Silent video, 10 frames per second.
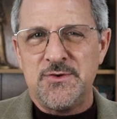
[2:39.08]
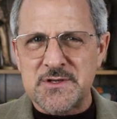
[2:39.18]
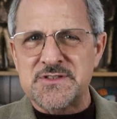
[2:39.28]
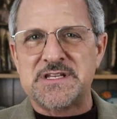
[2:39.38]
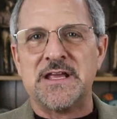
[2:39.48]
you
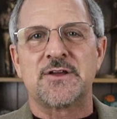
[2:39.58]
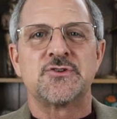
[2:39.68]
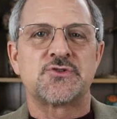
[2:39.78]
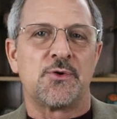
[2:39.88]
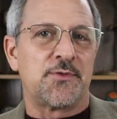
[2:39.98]
can stay in
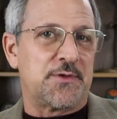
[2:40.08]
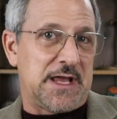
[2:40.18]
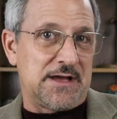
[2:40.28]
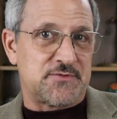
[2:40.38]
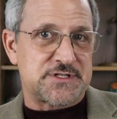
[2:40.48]
control of the
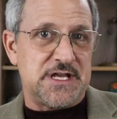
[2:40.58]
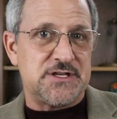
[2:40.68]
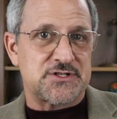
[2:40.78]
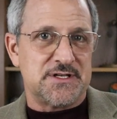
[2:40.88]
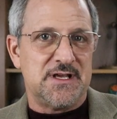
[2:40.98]

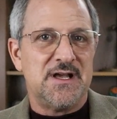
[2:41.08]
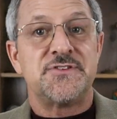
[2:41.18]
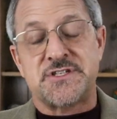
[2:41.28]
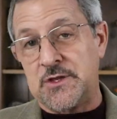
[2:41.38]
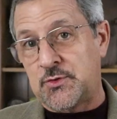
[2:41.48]
conversation,
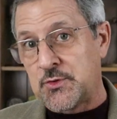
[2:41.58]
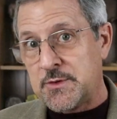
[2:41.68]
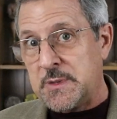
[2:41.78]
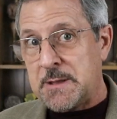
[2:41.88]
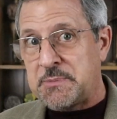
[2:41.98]
see through
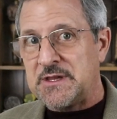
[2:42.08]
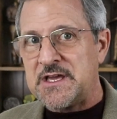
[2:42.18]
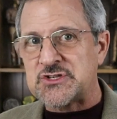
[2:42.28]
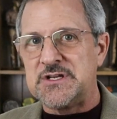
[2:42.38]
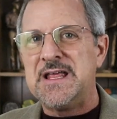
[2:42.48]
the
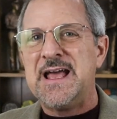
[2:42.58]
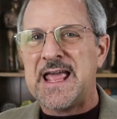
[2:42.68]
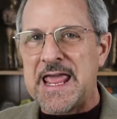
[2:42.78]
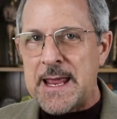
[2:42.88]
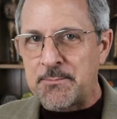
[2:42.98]
manipulation,
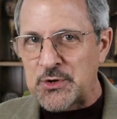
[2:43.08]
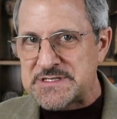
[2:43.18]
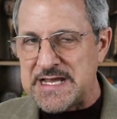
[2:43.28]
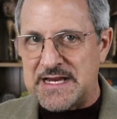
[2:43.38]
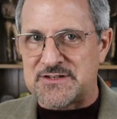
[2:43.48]
and
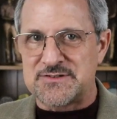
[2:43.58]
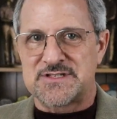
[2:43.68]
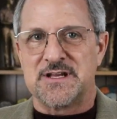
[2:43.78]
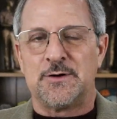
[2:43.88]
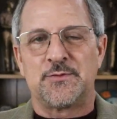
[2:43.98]
protect
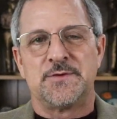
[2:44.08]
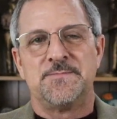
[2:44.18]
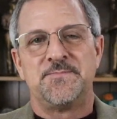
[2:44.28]
yourself.